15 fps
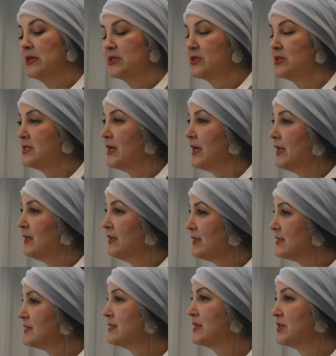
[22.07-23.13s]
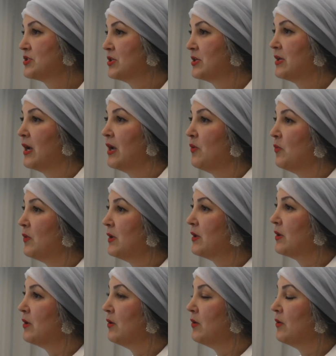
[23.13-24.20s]
Today in this session, I want to
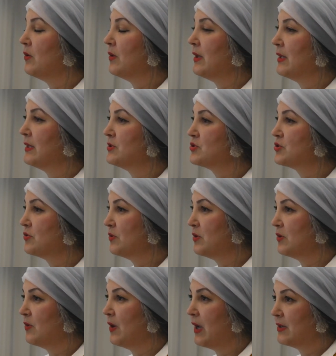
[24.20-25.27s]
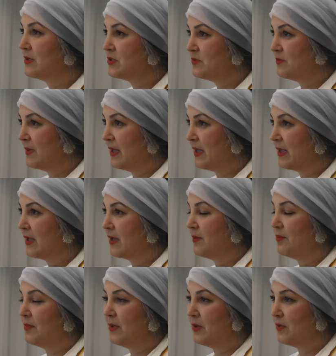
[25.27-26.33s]
go and show you how to bake a
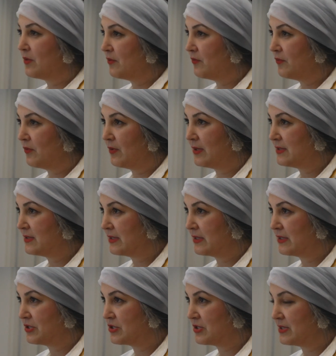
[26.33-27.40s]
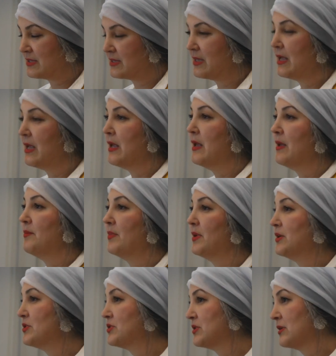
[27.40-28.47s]
beautiful and delicious
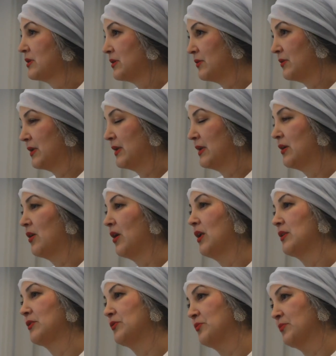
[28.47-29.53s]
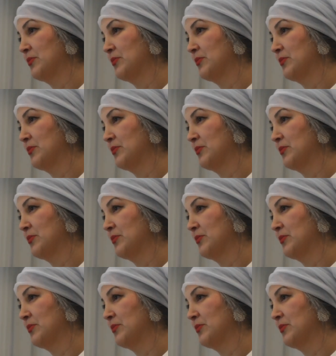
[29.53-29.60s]
Persian cookie called nan